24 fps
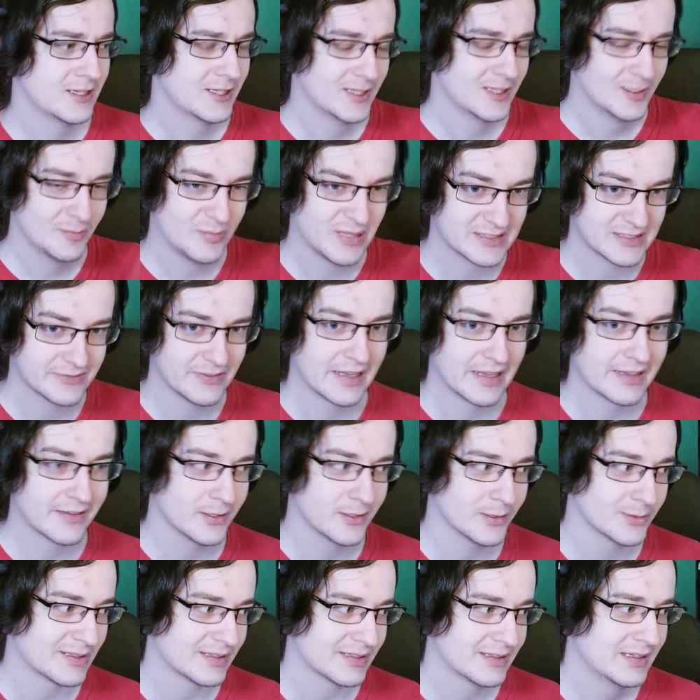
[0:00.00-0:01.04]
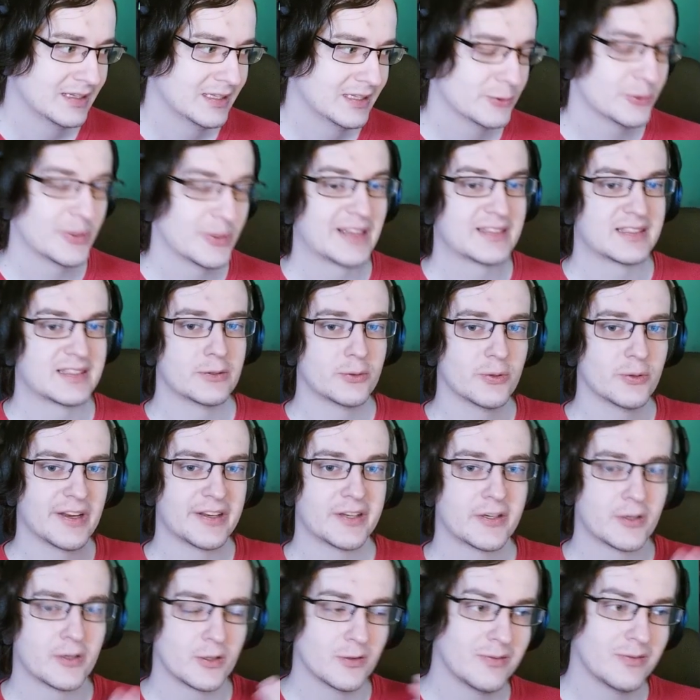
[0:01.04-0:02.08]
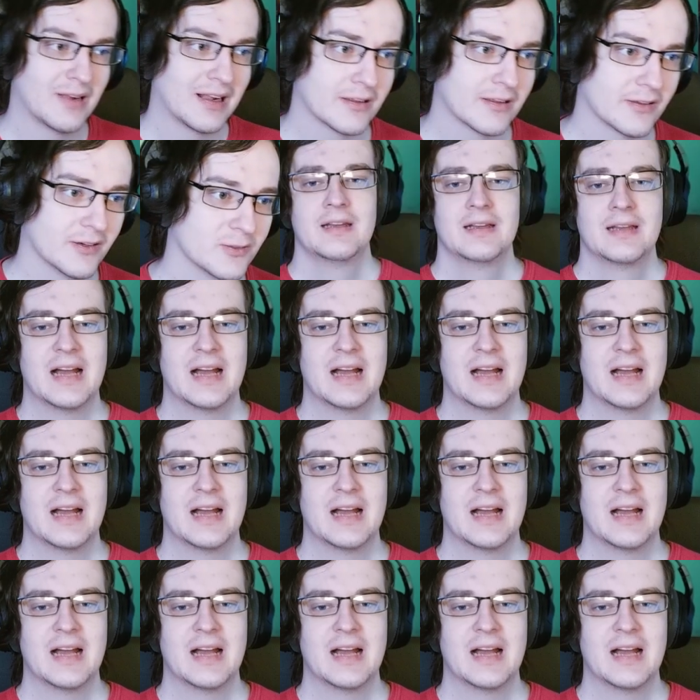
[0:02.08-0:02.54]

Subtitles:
plus Wild Growth to extend duration of Wild Growth.